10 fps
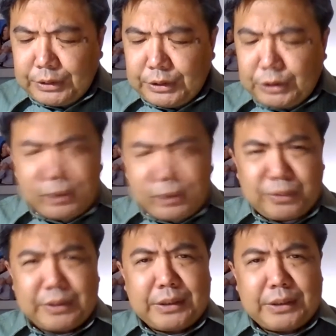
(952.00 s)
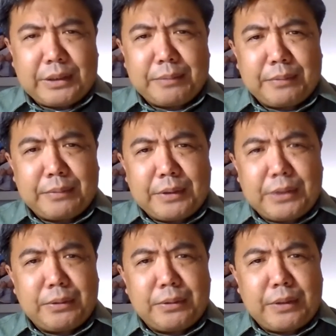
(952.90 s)
you know uh,
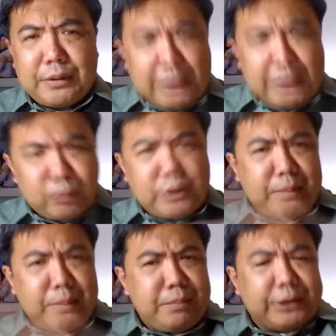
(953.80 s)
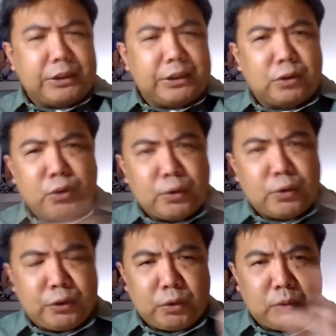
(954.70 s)
you know uh, that would have been
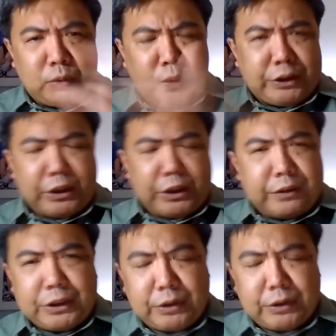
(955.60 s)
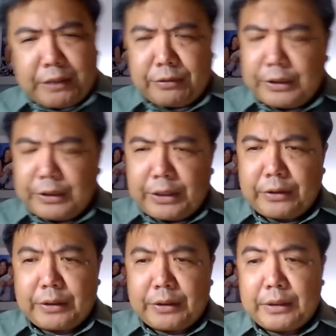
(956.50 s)
told to one generation after the
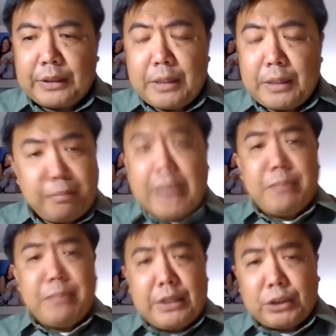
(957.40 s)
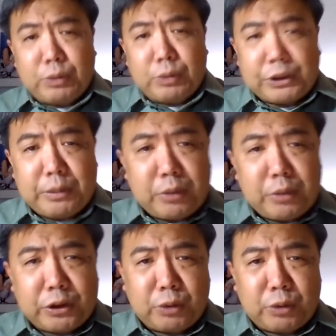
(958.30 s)
other maybe this was
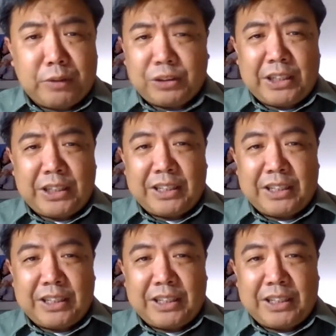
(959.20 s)
nimrod's way of saying